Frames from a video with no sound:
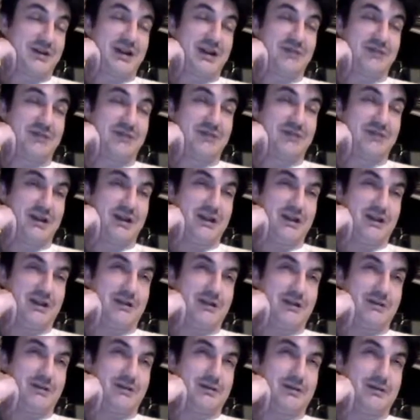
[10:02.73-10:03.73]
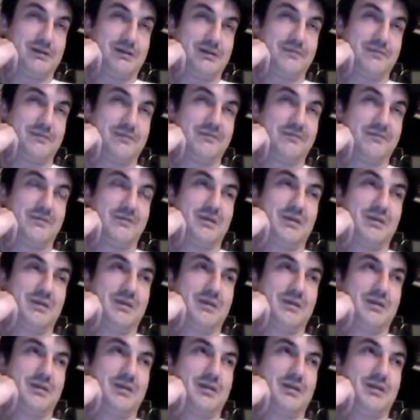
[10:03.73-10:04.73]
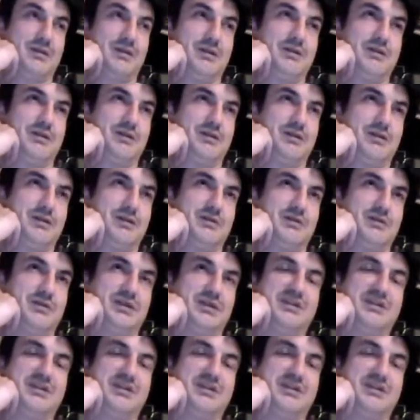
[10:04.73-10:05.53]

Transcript: train there during